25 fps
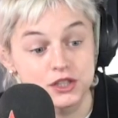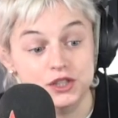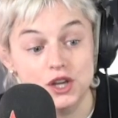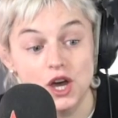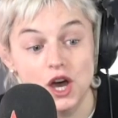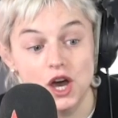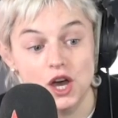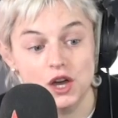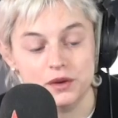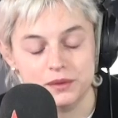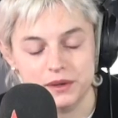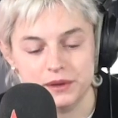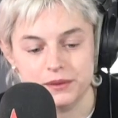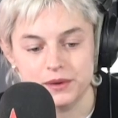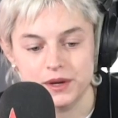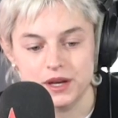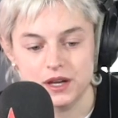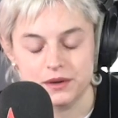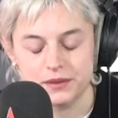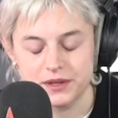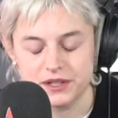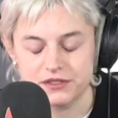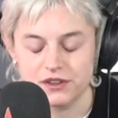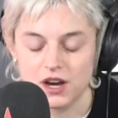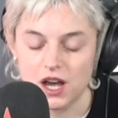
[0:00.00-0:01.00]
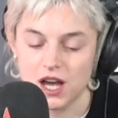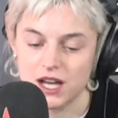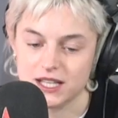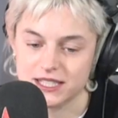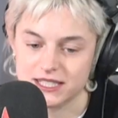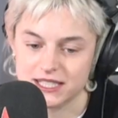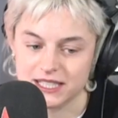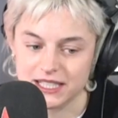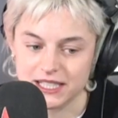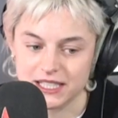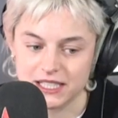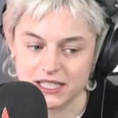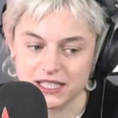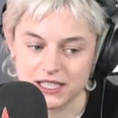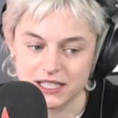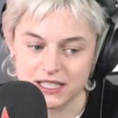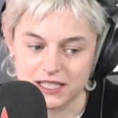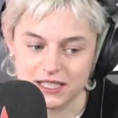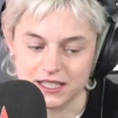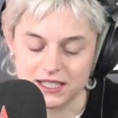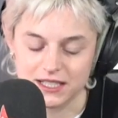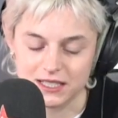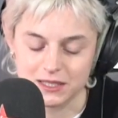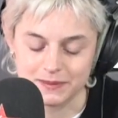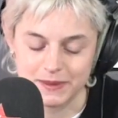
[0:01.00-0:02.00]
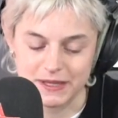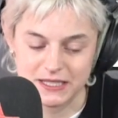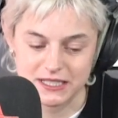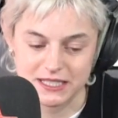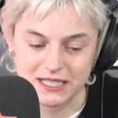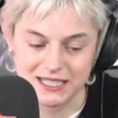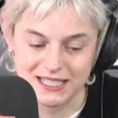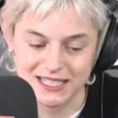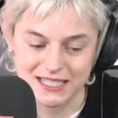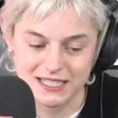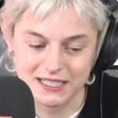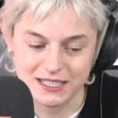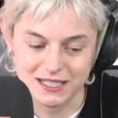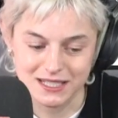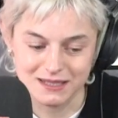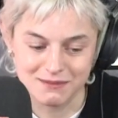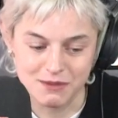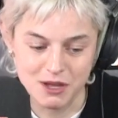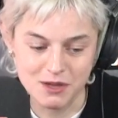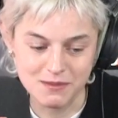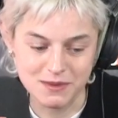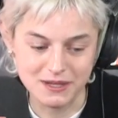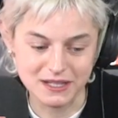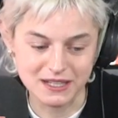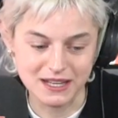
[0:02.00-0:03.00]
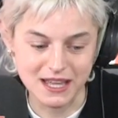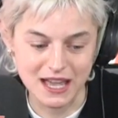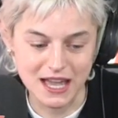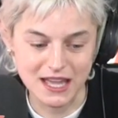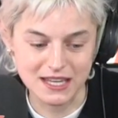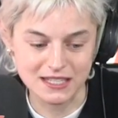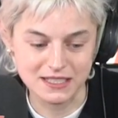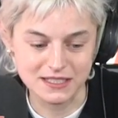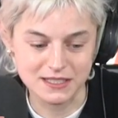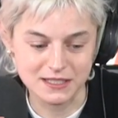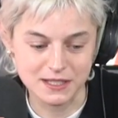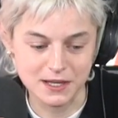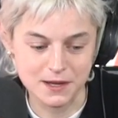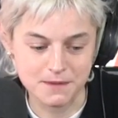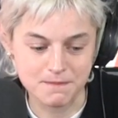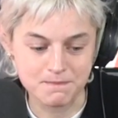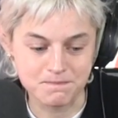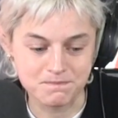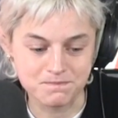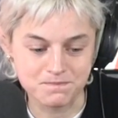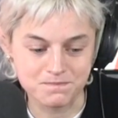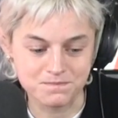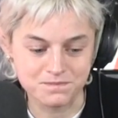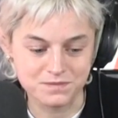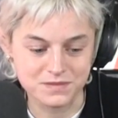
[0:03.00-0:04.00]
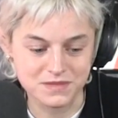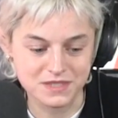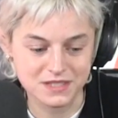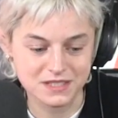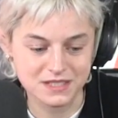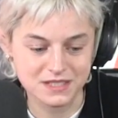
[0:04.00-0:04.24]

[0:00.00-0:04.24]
No, we're rehearsing in a space in Islington at the moment, and